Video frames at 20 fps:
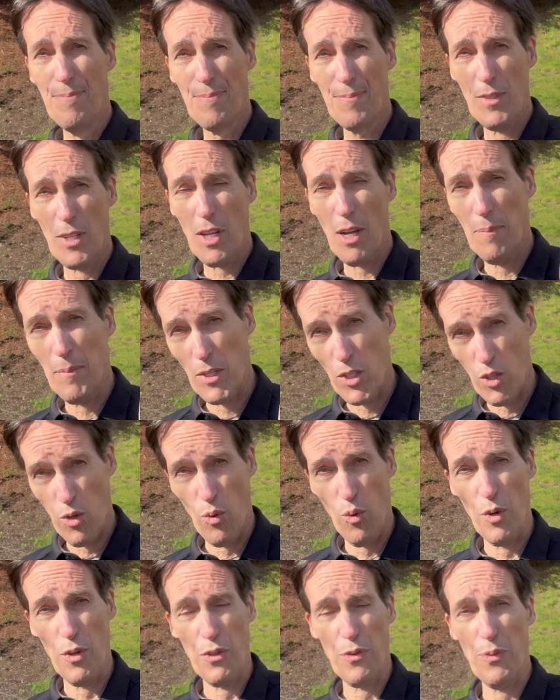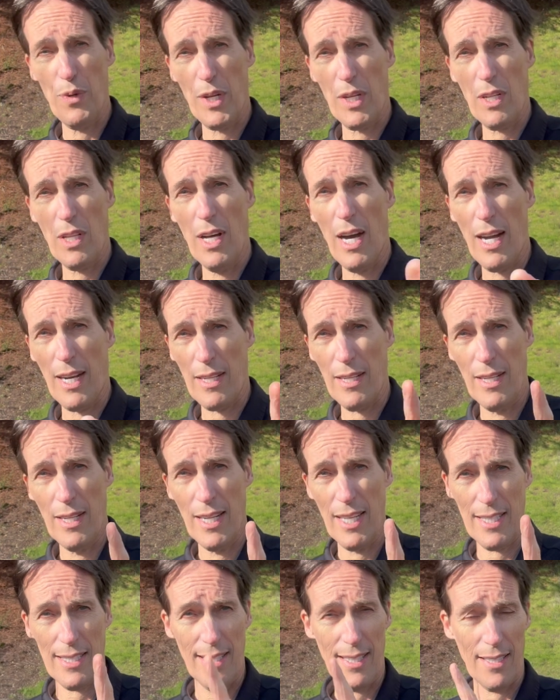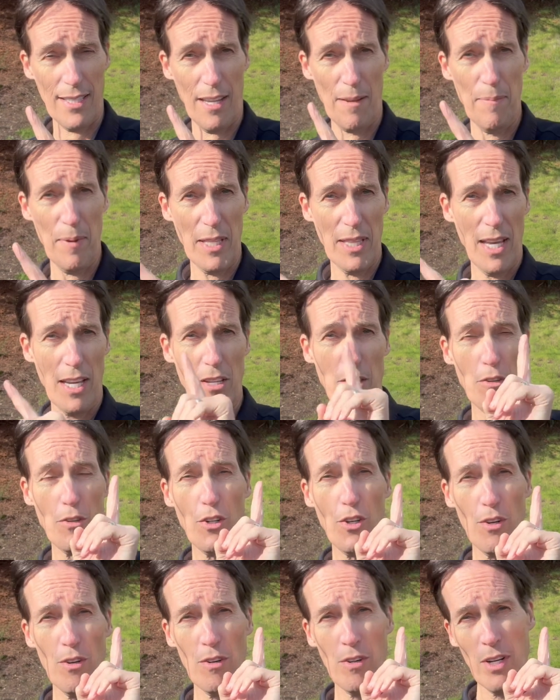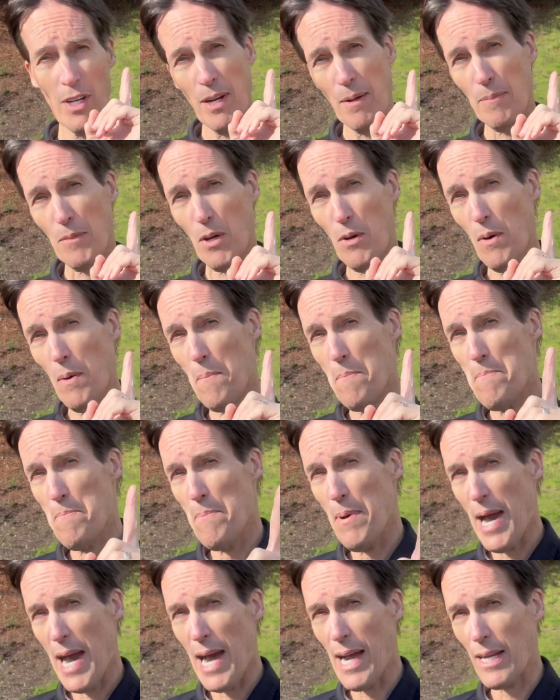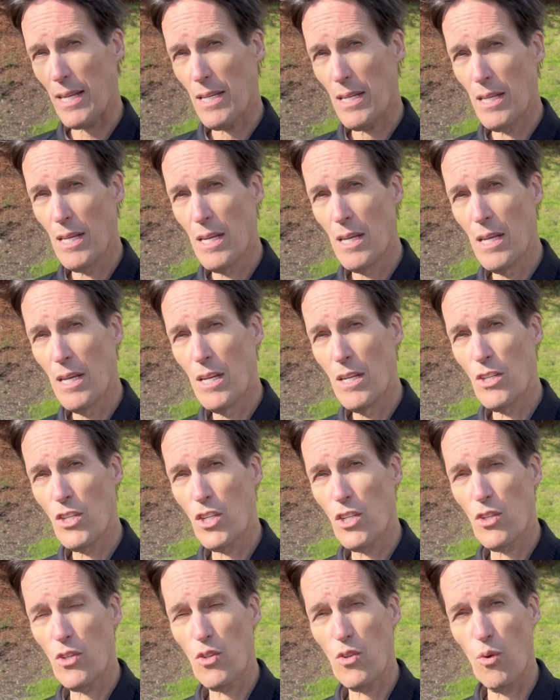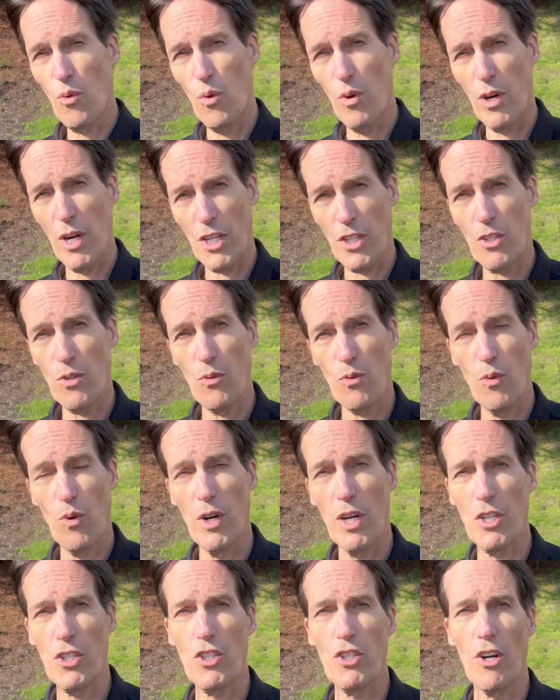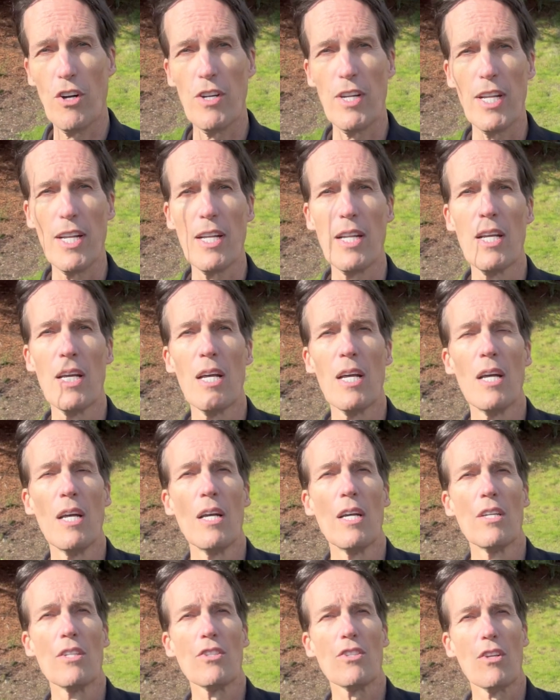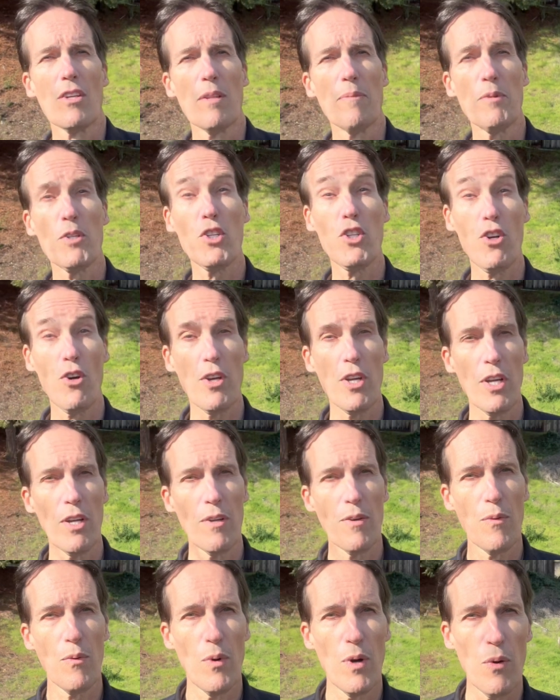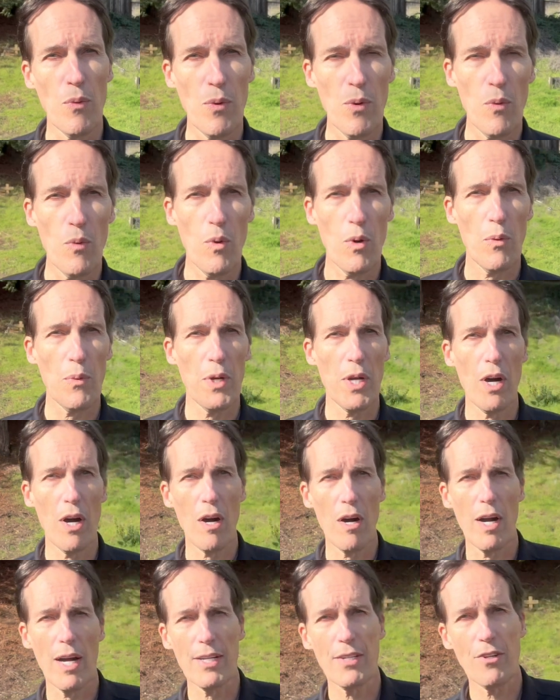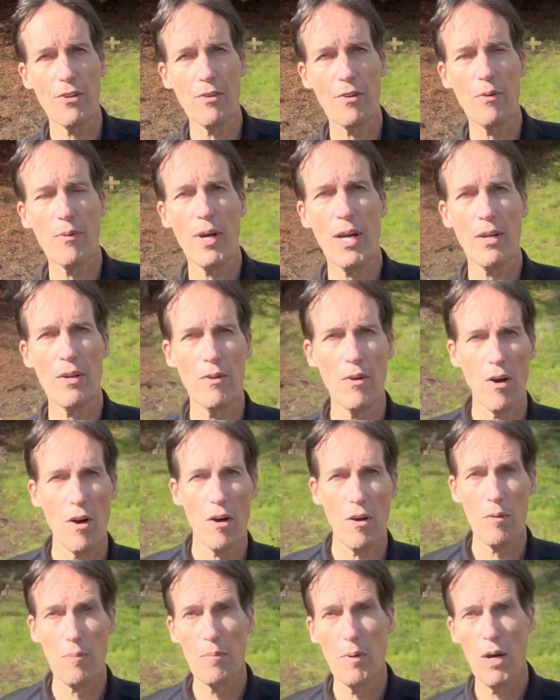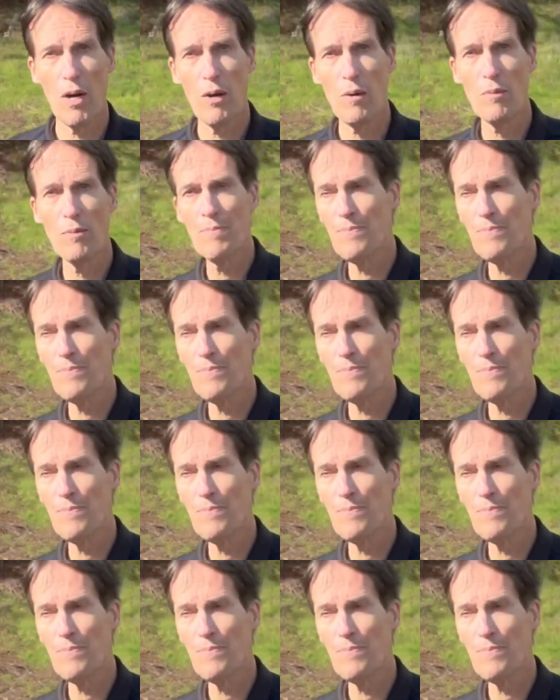coming toward 3 o'clock. In essence, I made that U-turn and I'm going back to where I started. So let me show you where we are. I turned around to a hard bow.